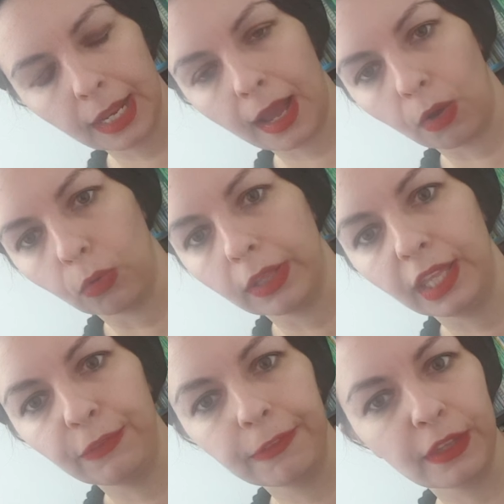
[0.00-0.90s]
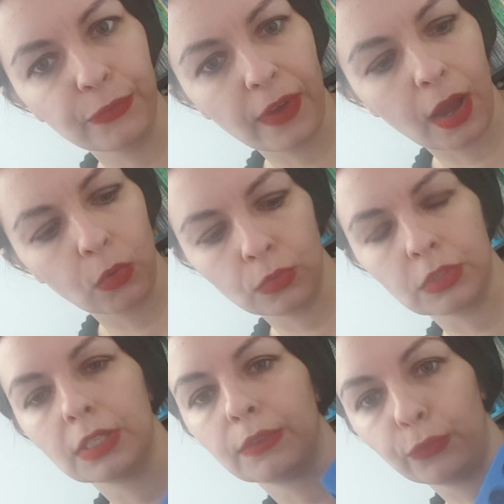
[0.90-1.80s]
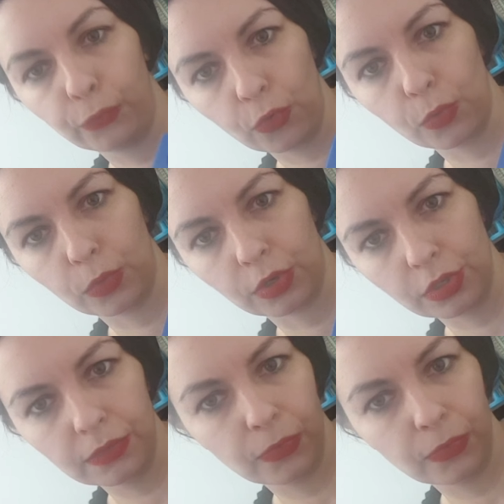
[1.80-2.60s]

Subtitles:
Now, if they found 4 words,